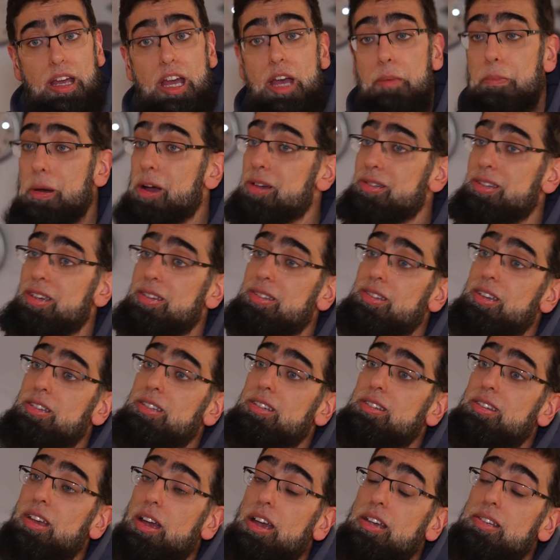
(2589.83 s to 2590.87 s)
Because
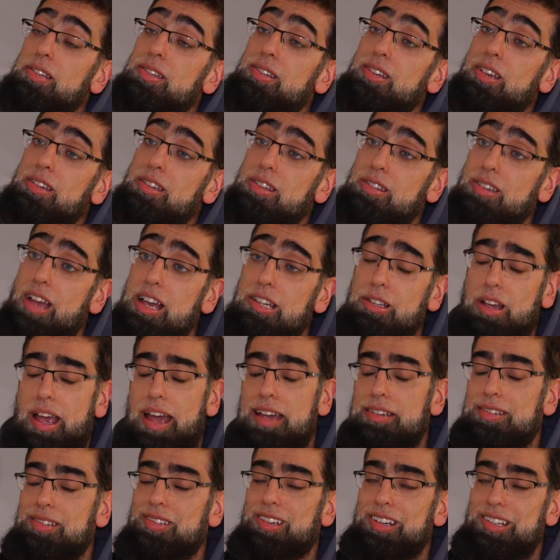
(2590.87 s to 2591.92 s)
a
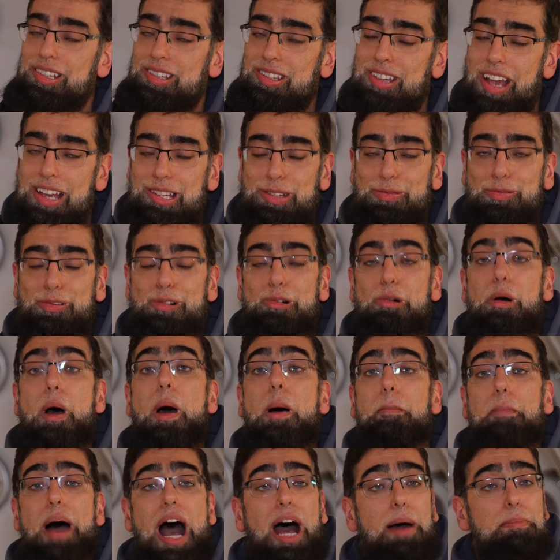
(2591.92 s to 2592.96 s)
successful
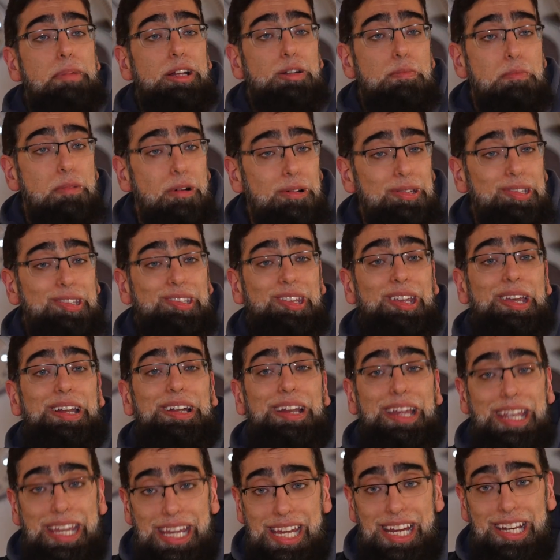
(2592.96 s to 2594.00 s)
Mohammed Morsi
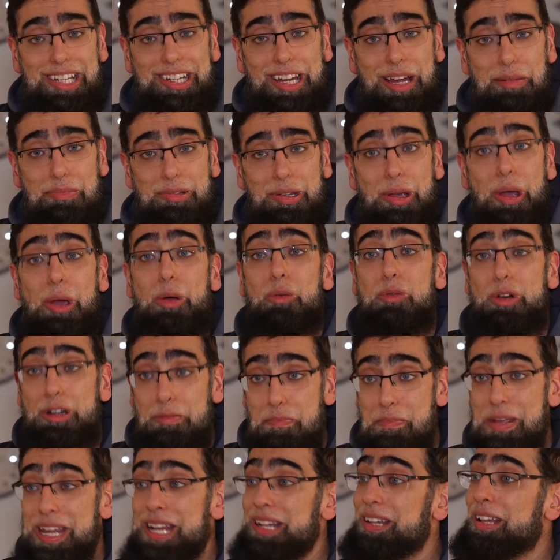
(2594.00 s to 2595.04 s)
in Egypt would
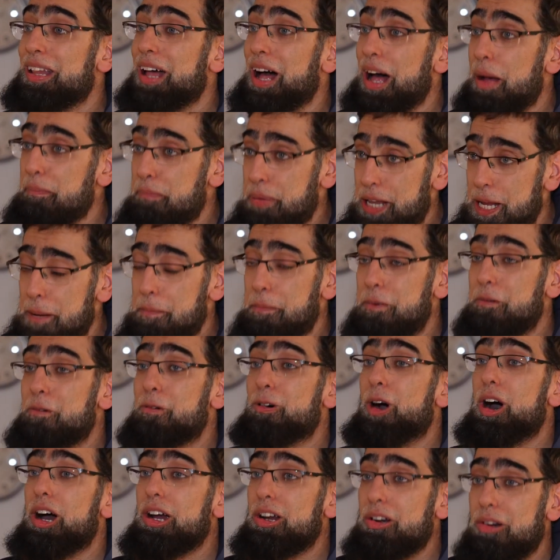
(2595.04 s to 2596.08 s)
mean that
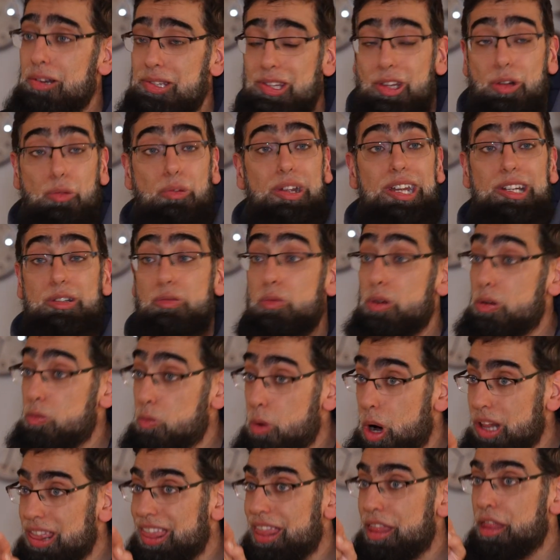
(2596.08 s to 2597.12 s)
people across the region would
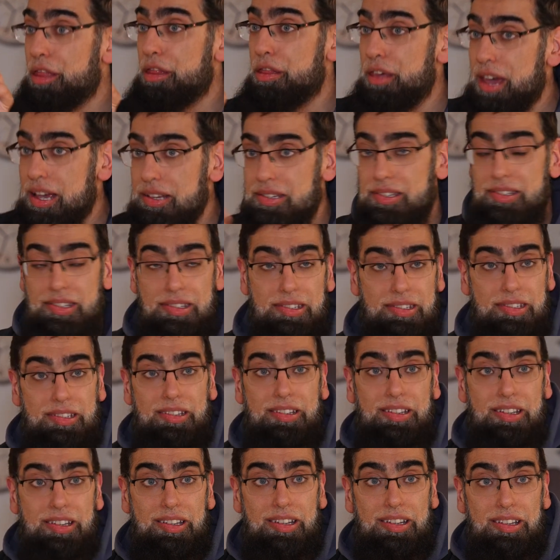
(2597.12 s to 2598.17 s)
want this.
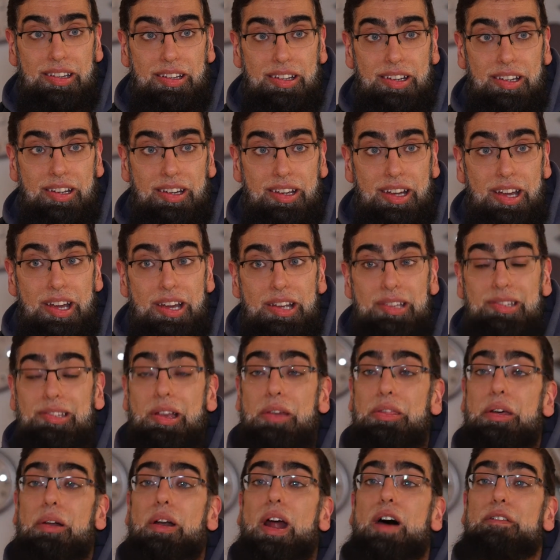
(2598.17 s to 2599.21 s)
So
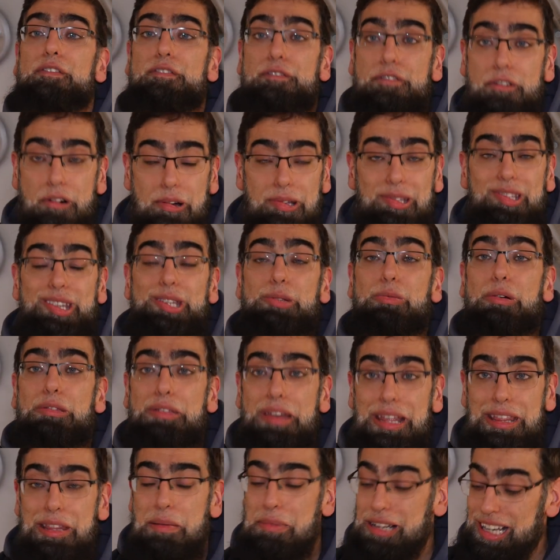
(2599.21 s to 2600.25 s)
there are forces
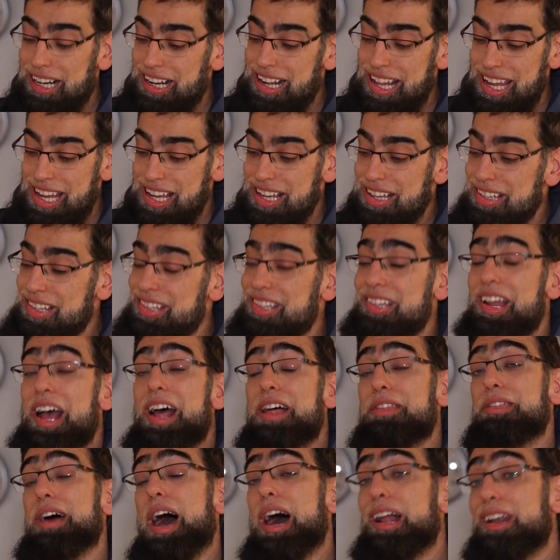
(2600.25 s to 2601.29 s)
within the Middle East
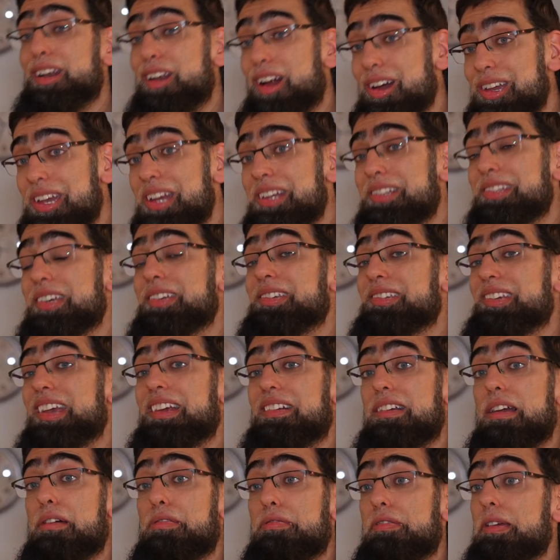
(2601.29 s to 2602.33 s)
that are looking to
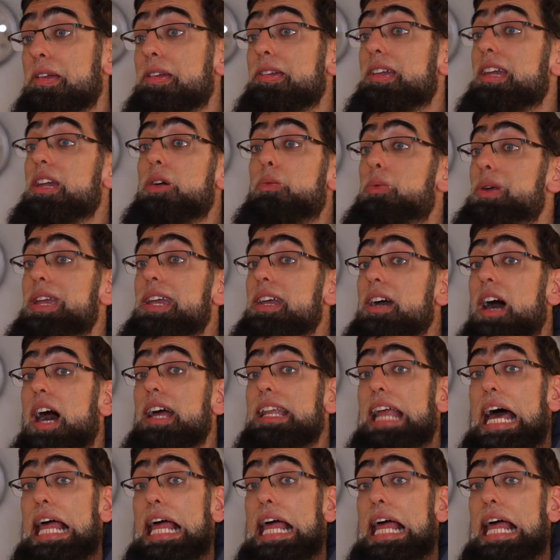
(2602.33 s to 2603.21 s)
Syria thinking we can't